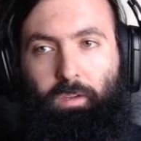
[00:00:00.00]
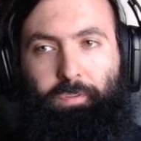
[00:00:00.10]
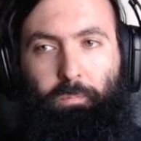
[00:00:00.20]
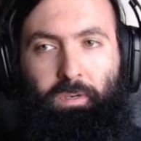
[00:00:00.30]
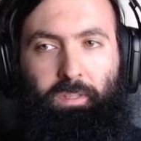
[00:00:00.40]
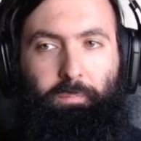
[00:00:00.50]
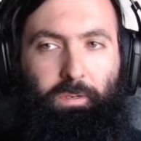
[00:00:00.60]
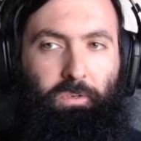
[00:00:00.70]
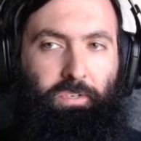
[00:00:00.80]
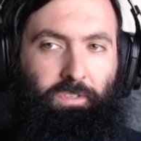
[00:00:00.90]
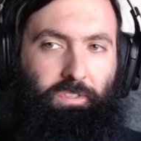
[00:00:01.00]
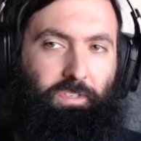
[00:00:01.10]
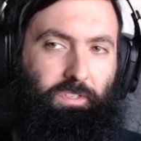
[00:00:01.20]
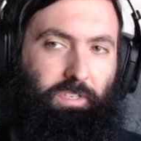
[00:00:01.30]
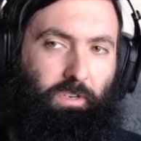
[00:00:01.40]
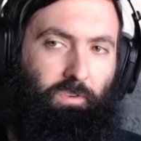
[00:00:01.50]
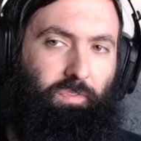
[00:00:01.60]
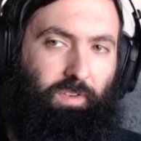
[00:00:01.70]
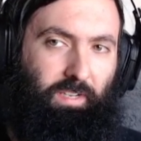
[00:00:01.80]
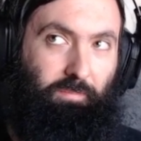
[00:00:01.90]
if you bring the potions to Toad
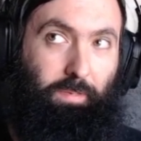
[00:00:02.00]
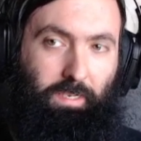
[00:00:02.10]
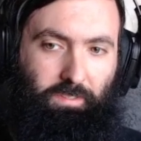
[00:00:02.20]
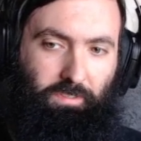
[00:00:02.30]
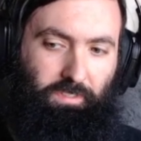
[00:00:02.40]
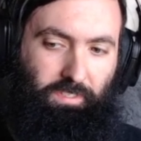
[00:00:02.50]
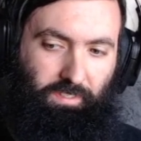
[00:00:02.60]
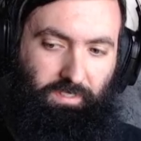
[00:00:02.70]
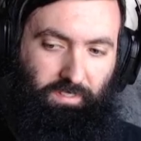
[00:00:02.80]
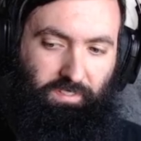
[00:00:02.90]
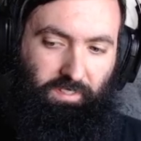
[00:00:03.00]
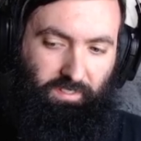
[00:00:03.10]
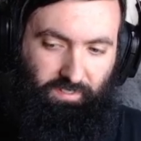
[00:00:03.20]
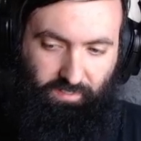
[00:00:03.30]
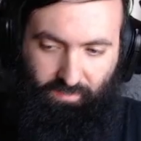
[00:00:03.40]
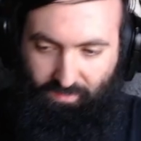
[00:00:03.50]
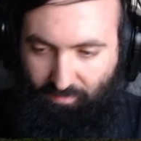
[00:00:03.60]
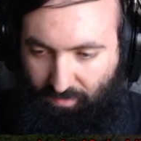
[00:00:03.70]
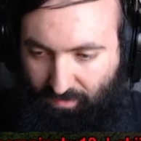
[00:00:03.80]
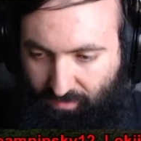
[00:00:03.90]
5 Patsford 666,
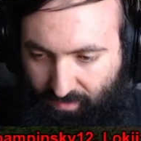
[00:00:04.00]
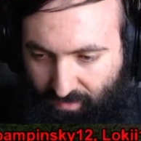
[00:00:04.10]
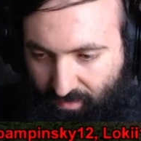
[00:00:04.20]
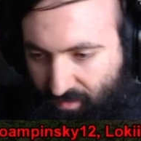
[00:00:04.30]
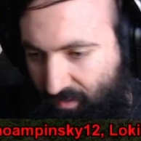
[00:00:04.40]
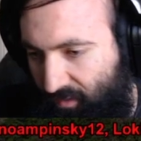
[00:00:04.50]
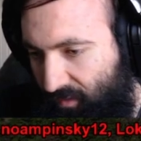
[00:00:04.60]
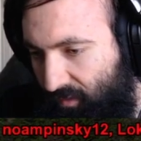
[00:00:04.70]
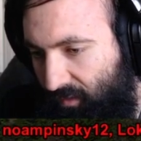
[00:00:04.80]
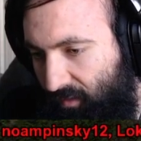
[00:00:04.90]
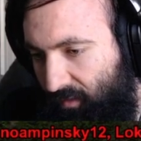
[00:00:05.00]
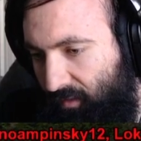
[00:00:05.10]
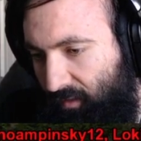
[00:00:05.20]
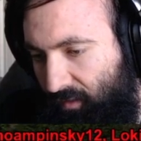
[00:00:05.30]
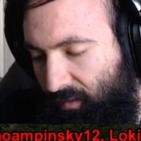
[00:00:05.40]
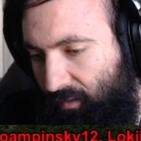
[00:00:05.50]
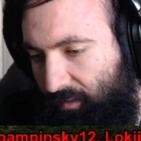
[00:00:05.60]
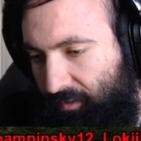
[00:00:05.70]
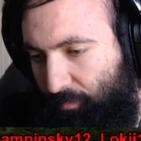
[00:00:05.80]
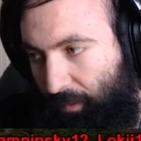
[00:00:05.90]
you can do that.
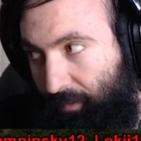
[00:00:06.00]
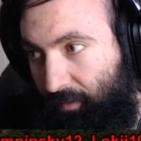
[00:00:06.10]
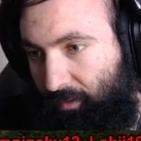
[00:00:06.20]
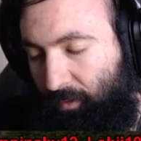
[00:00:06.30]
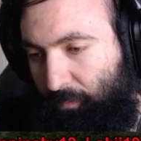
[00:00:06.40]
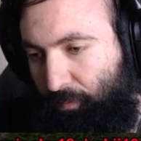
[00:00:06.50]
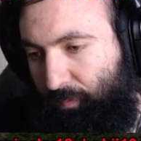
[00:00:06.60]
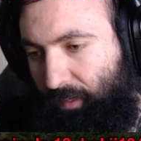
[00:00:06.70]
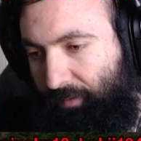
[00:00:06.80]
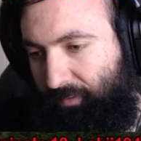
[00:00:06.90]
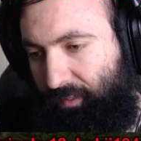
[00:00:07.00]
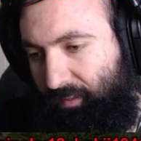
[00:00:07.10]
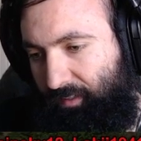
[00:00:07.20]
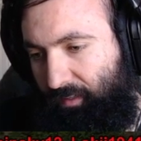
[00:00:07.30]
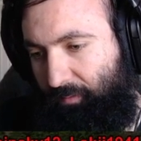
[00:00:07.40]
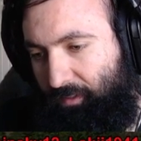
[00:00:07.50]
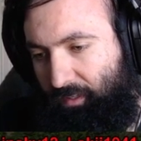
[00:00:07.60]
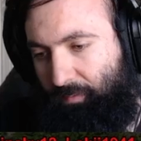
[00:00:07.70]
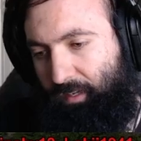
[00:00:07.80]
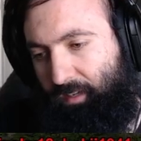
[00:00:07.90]
Smite can go up to 5k damage.
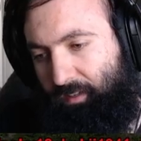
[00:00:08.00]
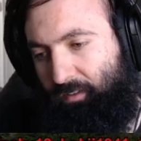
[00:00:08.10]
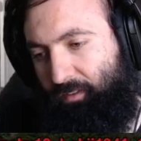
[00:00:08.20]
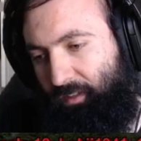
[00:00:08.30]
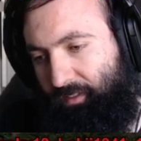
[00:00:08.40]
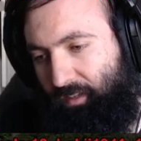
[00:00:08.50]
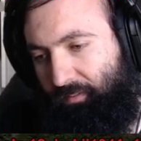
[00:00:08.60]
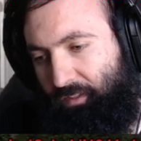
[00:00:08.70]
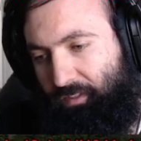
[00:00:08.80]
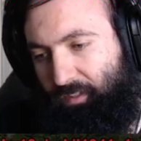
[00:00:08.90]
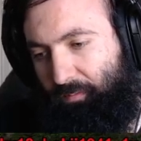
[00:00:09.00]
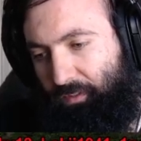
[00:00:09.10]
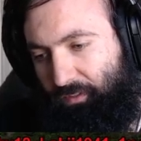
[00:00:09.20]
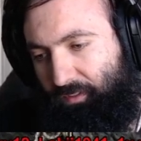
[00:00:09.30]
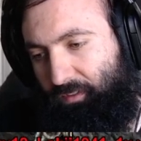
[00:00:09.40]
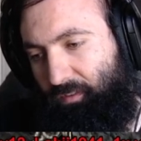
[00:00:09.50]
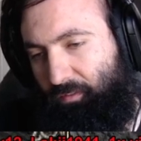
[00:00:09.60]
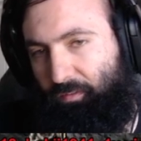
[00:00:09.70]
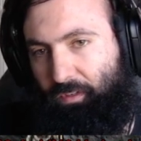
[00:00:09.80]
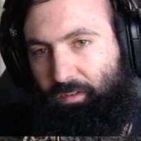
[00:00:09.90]
Yeah, but how do you get that much damage, though?
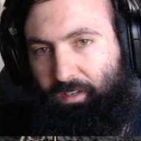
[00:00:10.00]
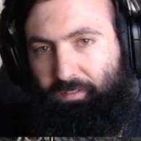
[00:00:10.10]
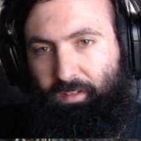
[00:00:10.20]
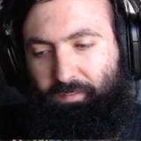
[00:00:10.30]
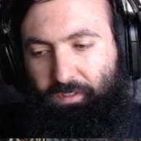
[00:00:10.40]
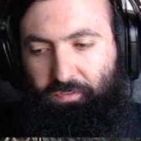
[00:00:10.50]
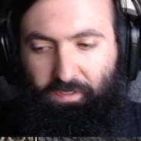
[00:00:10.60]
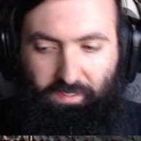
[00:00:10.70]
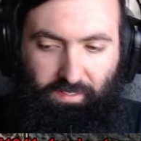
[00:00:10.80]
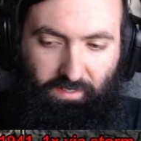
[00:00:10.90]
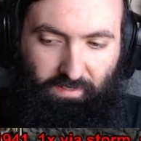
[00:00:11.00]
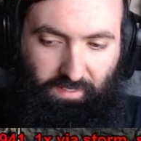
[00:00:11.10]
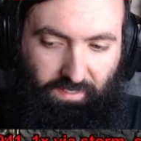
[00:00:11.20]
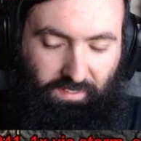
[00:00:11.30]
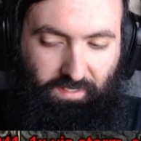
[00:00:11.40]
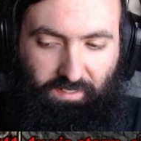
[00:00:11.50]
You'd have to have different gear, right?